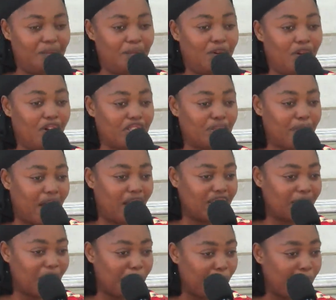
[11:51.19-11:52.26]
Because my
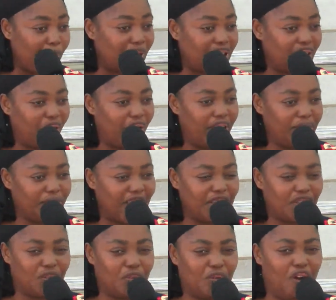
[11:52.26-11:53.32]
husband people was encouraging me that I
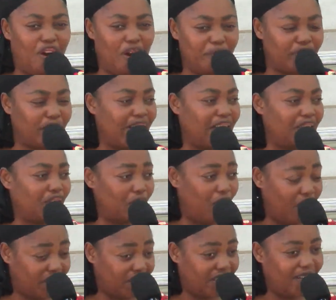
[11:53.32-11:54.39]
should come to their
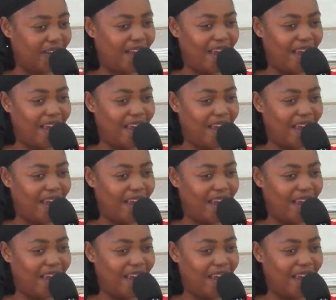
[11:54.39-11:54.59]
church.